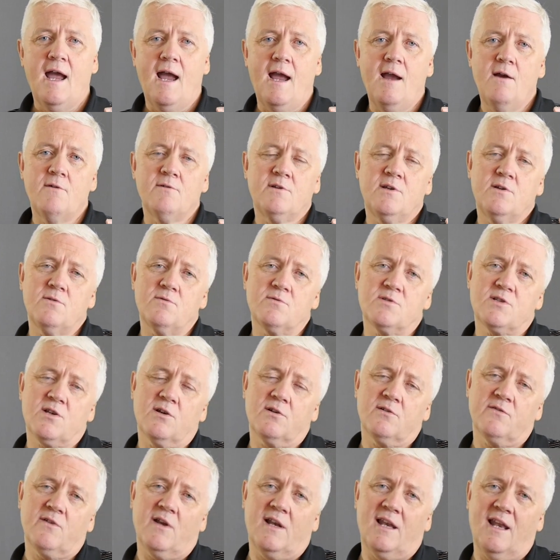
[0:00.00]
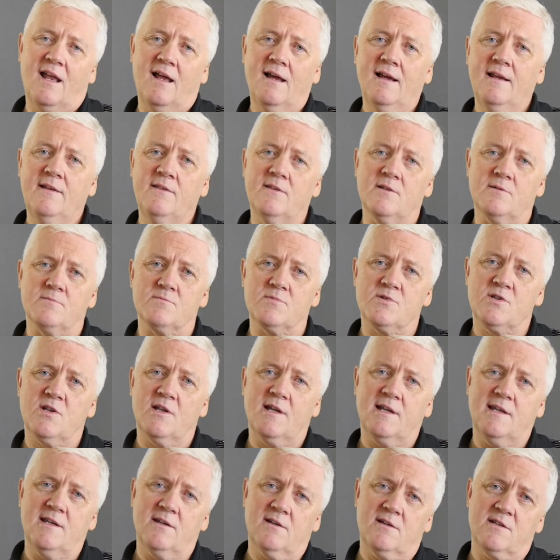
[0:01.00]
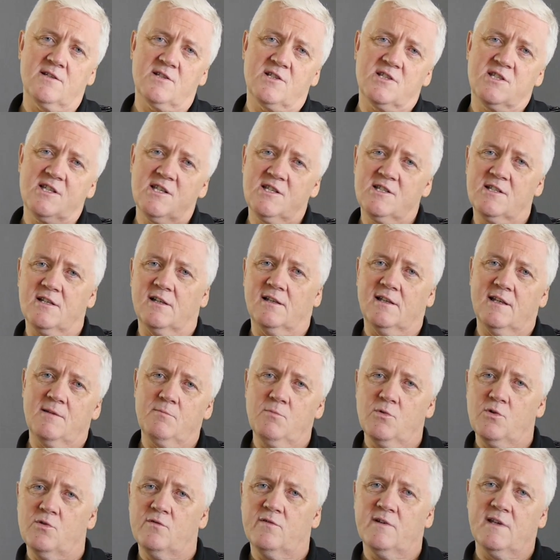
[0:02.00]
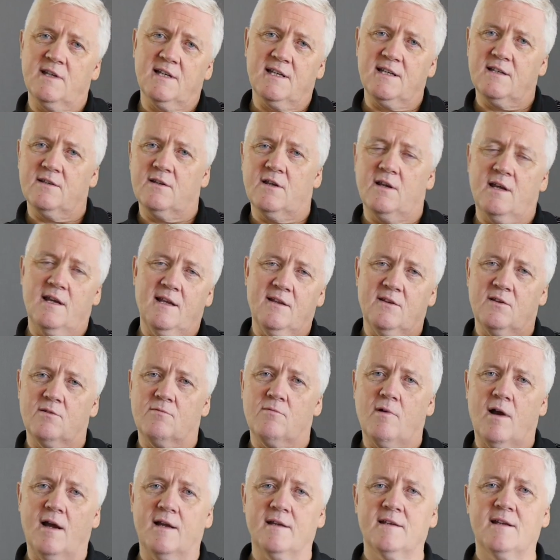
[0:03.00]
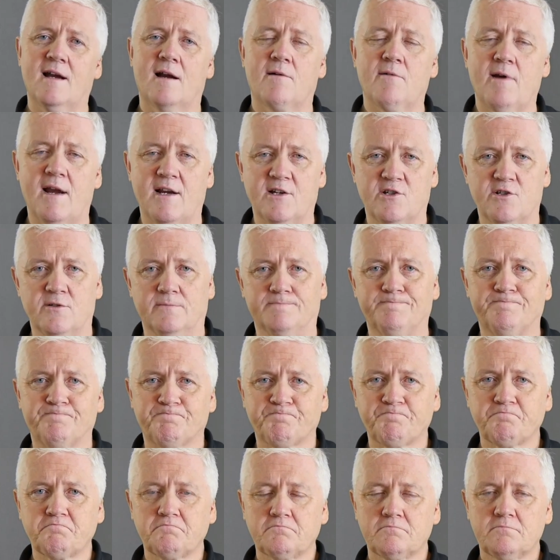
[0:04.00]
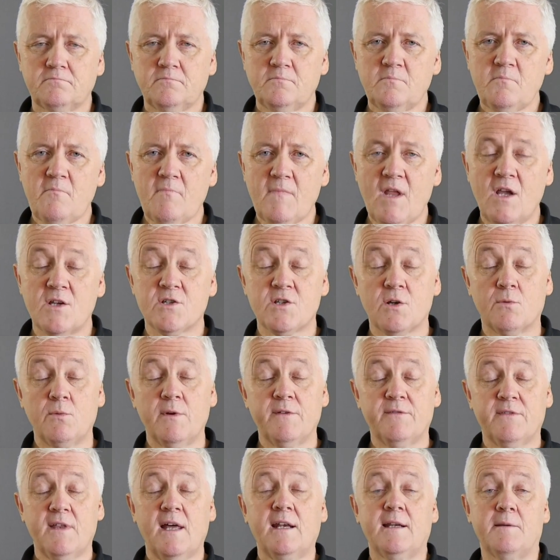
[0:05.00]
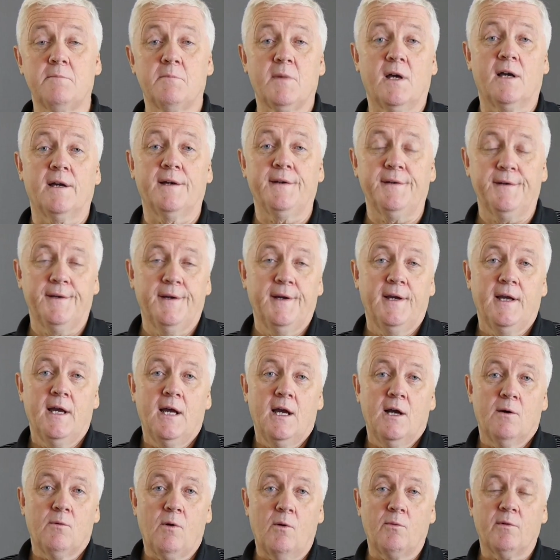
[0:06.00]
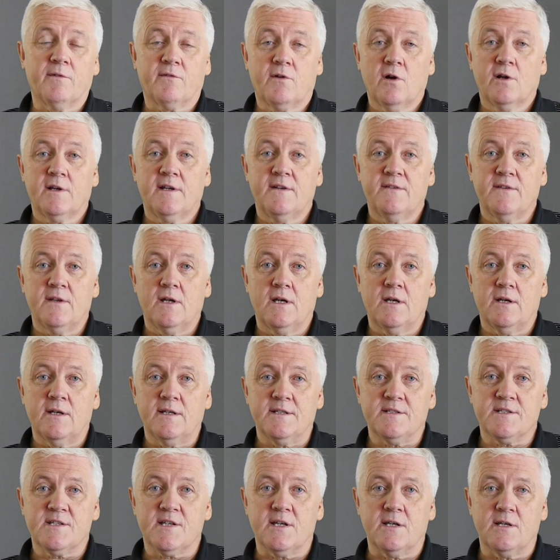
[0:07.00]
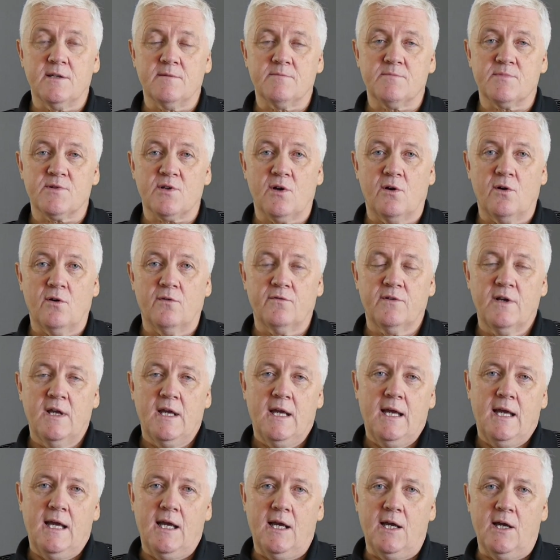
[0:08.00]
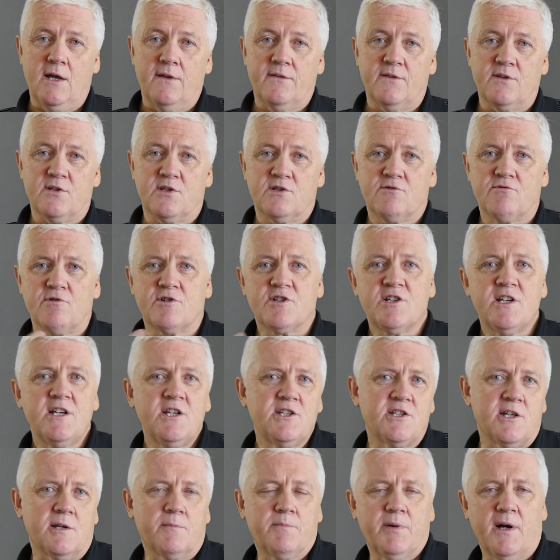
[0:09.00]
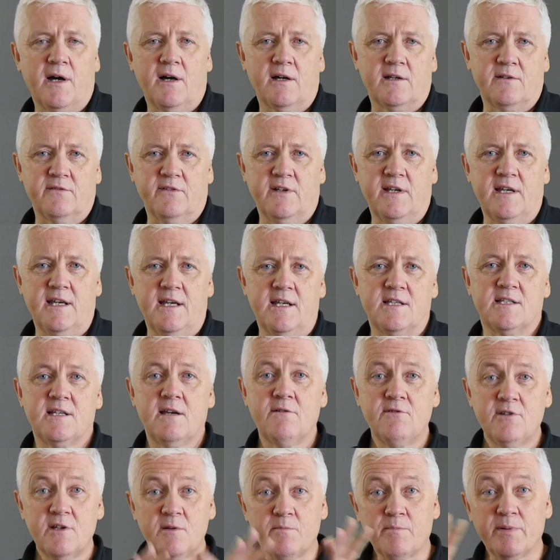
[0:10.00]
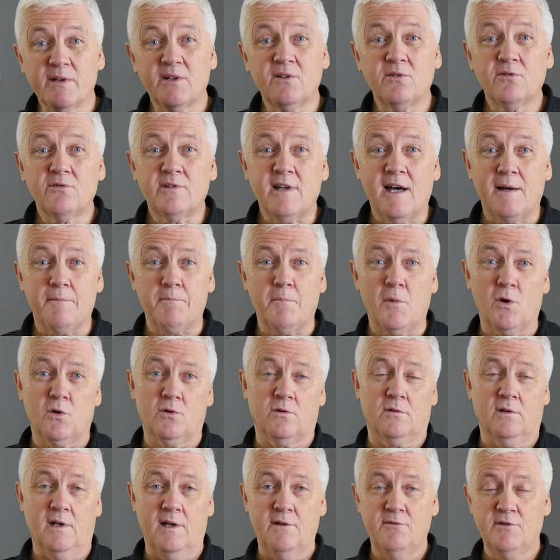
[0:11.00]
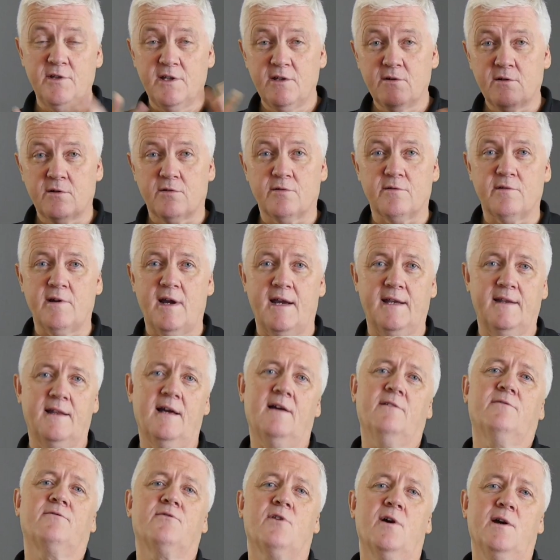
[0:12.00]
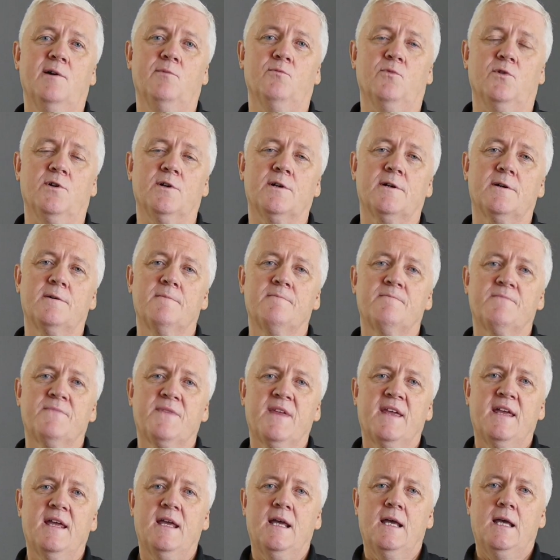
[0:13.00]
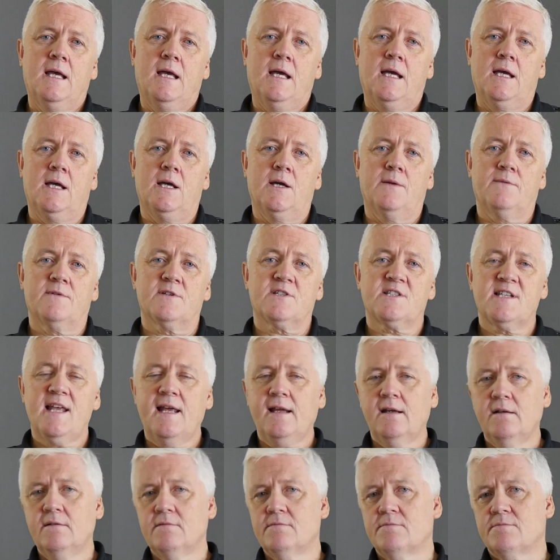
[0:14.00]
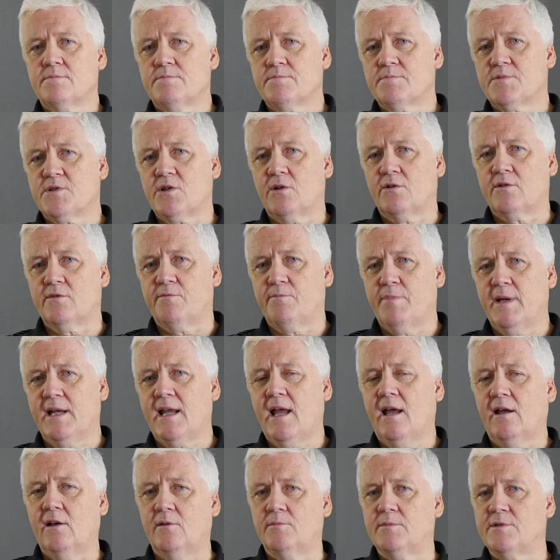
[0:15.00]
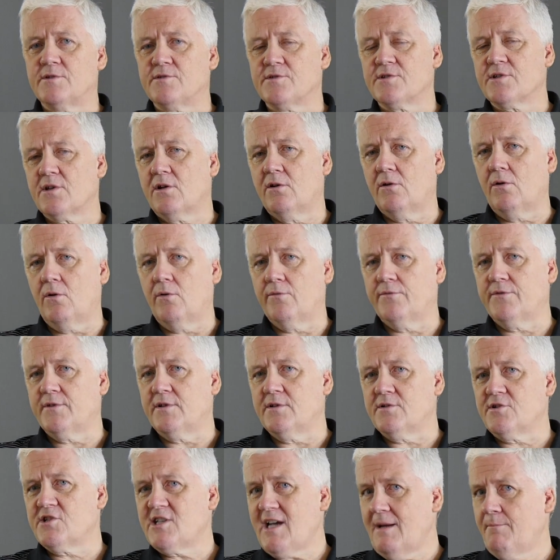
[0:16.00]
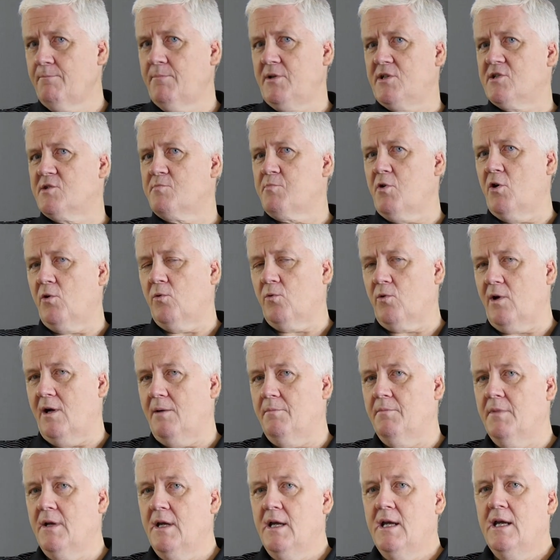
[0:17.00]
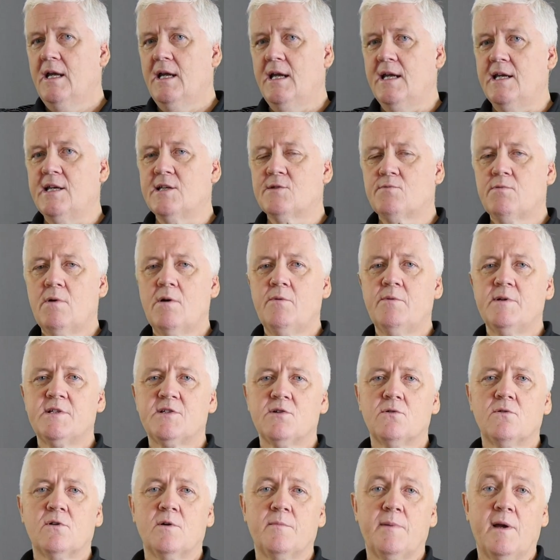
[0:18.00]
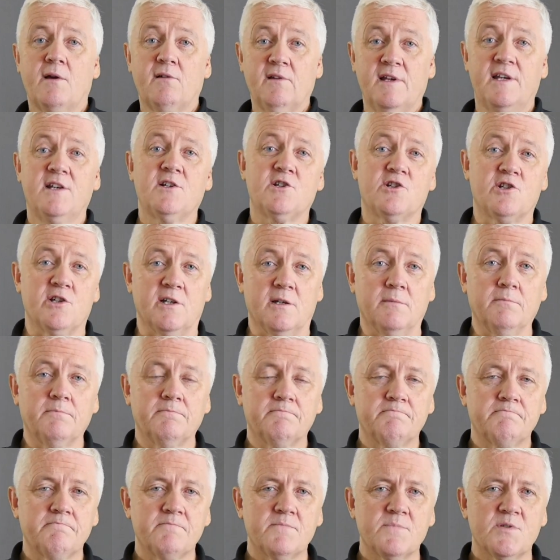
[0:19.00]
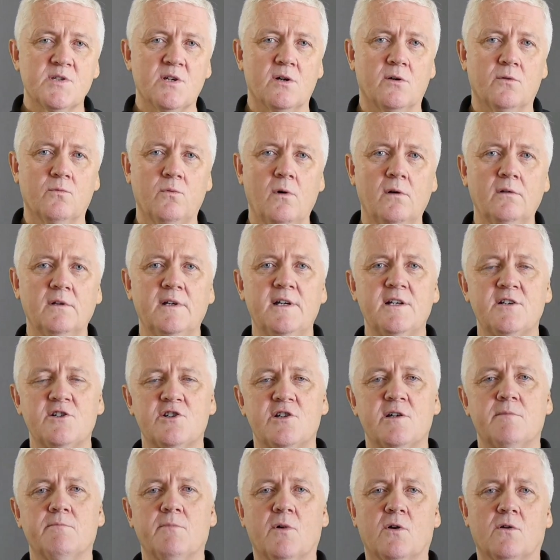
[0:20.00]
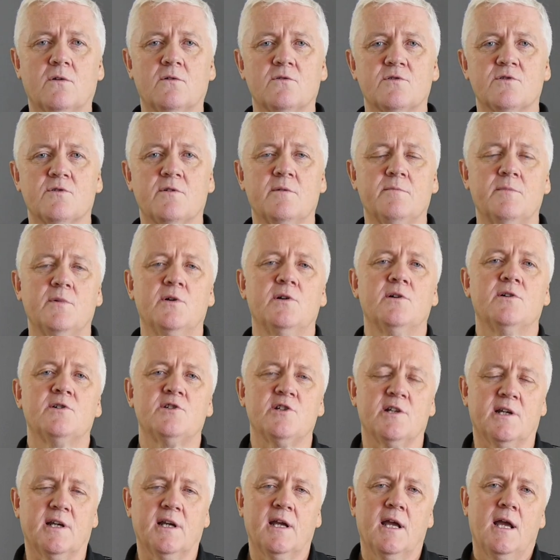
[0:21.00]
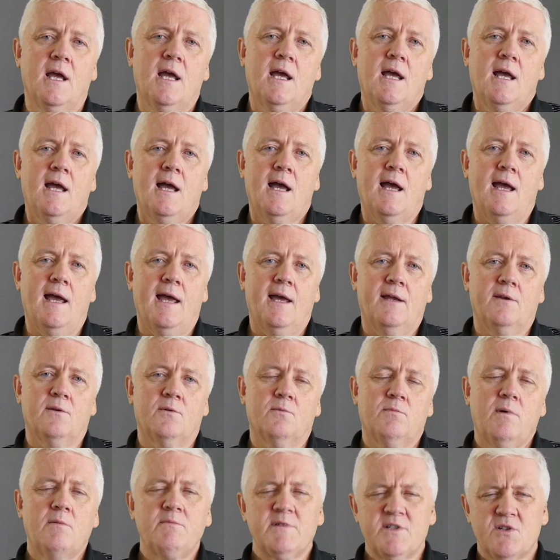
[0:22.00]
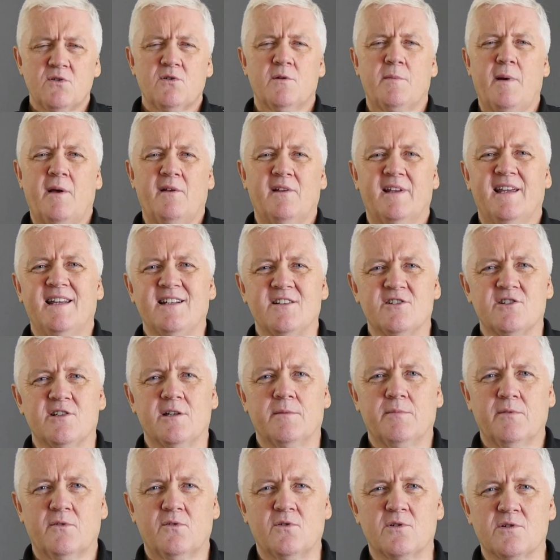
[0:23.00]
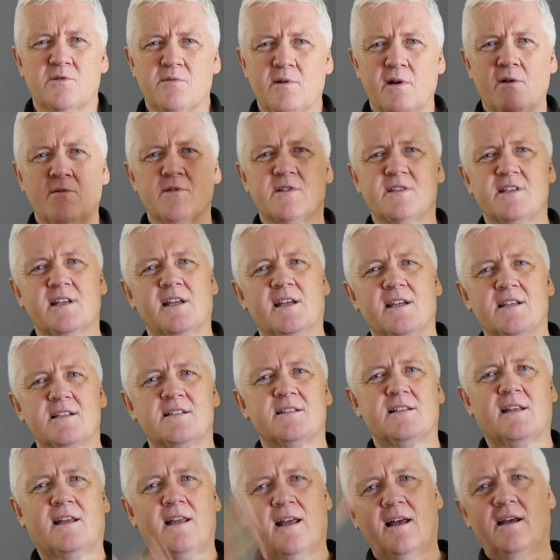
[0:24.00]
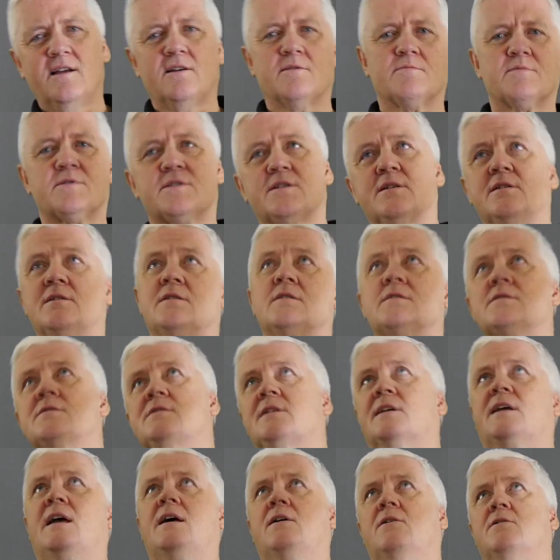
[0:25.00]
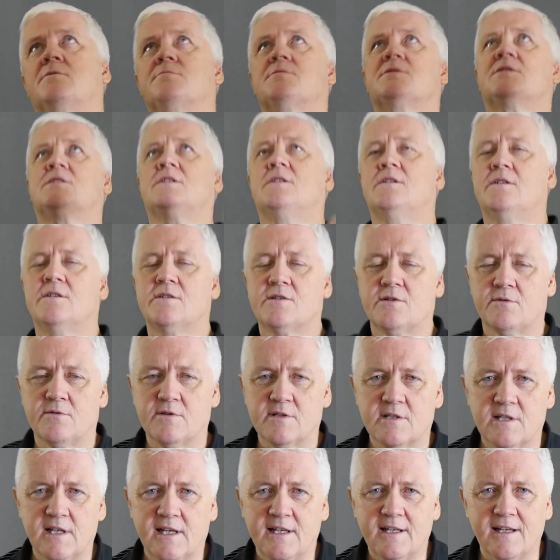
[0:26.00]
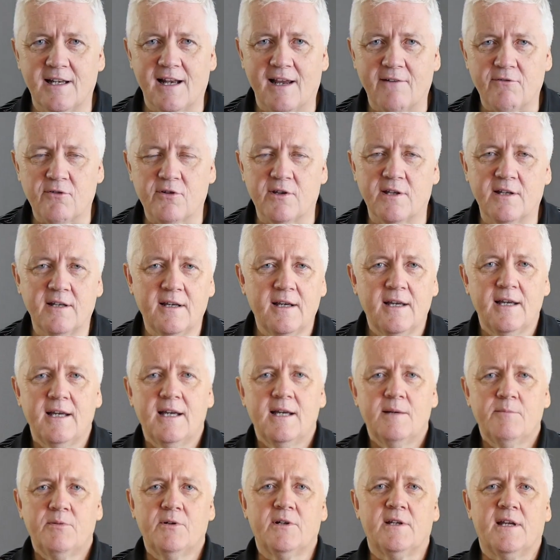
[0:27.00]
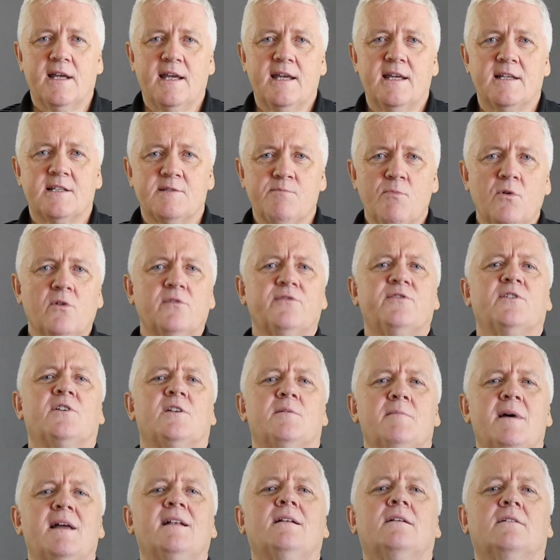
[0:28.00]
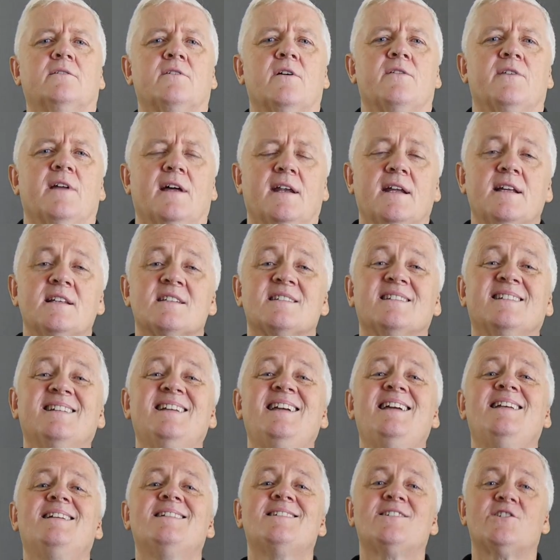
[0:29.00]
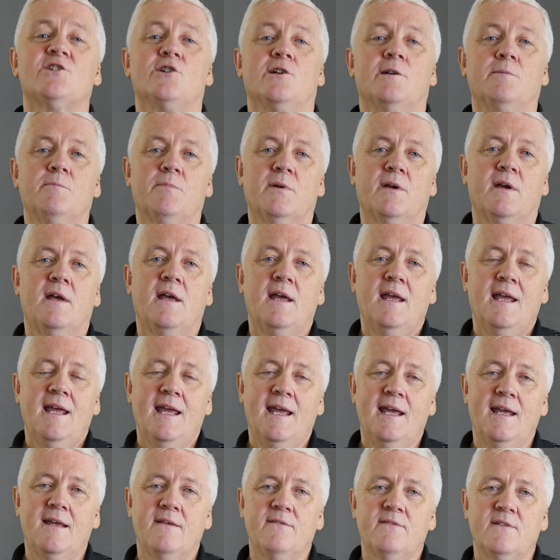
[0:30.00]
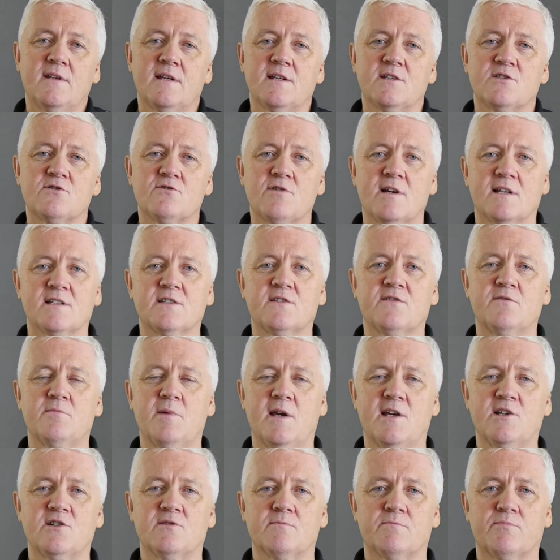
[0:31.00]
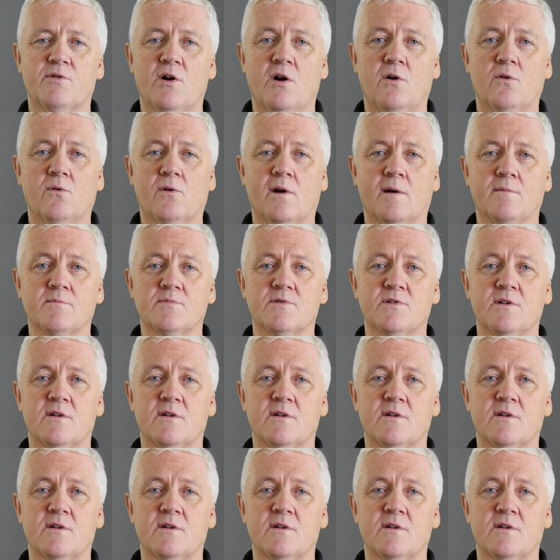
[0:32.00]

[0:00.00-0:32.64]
How do you sort of align them so that you're consistently moving in the right direction? So with that in mind, what we've got in there in terms of the strategic part of it is how do you build that model? How do you create that framework? The second sort of big element of the Champions program is where we talk about leadership. So what leadership models are emerging, and when we talk about leadership, of course we always think it's the guy upstairs, the gal upstairs who is leading everything, but it's more fundamental than that. It's leadership in this transformation program.